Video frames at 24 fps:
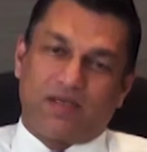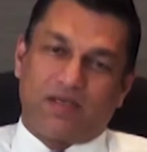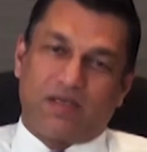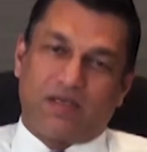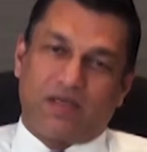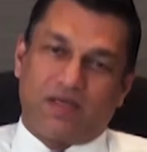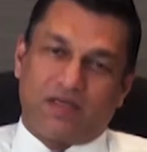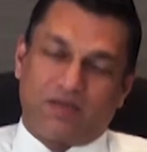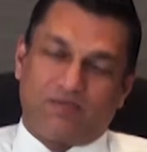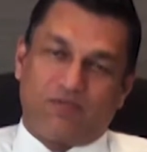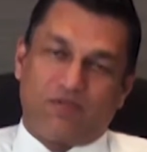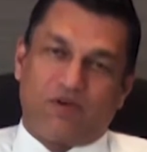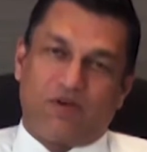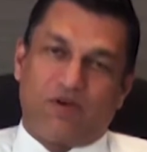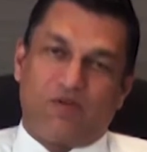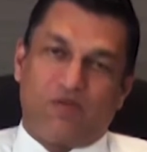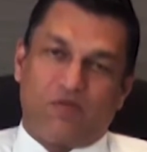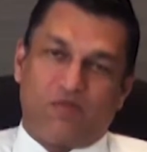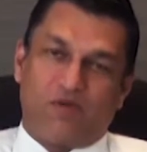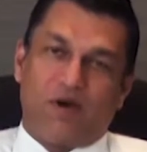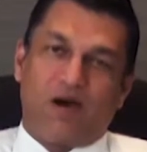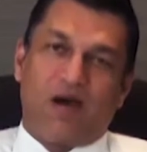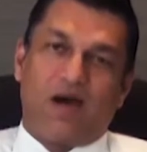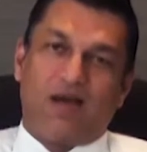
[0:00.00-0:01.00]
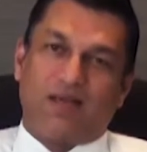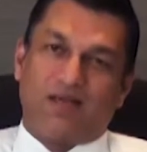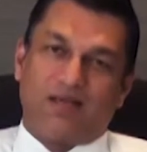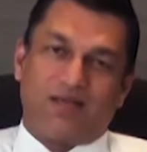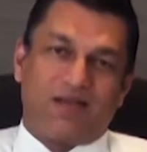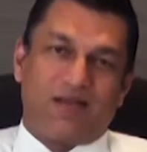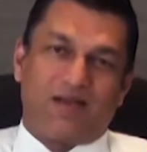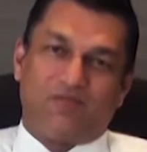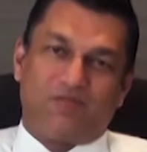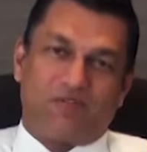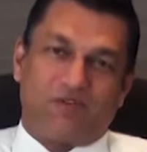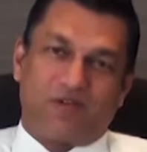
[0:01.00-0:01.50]
uh, for over
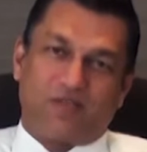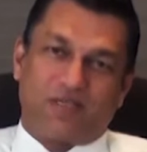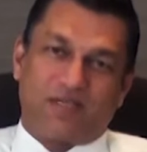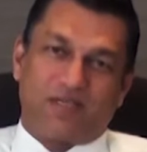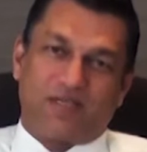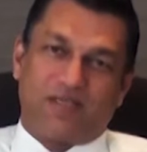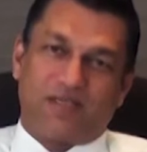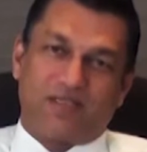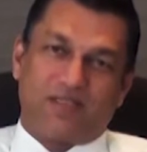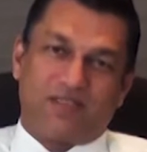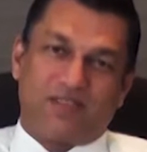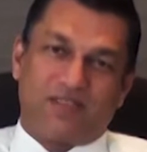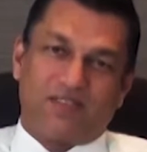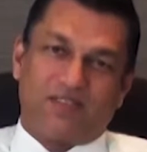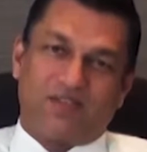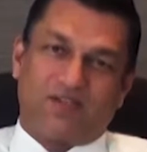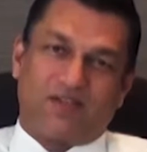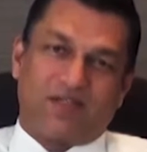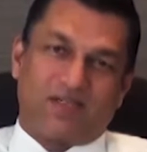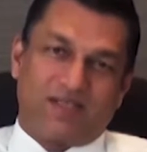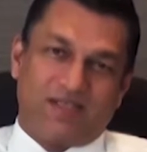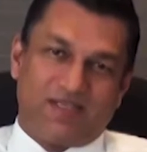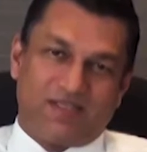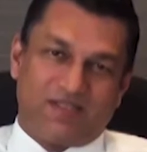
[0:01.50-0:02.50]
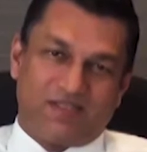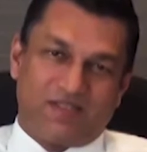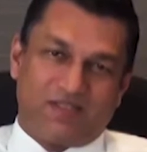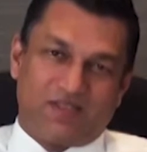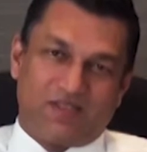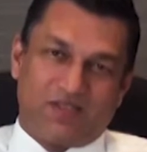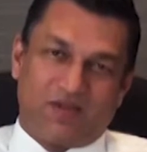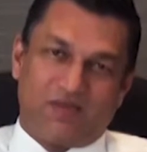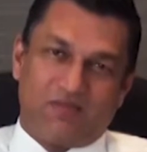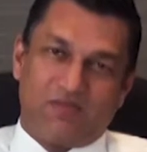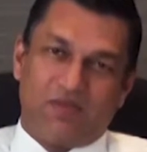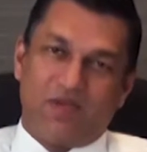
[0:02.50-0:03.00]
140 years is not an easy
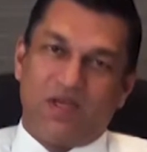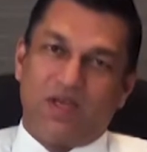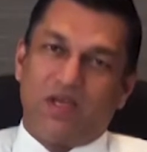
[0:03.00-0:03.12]
job.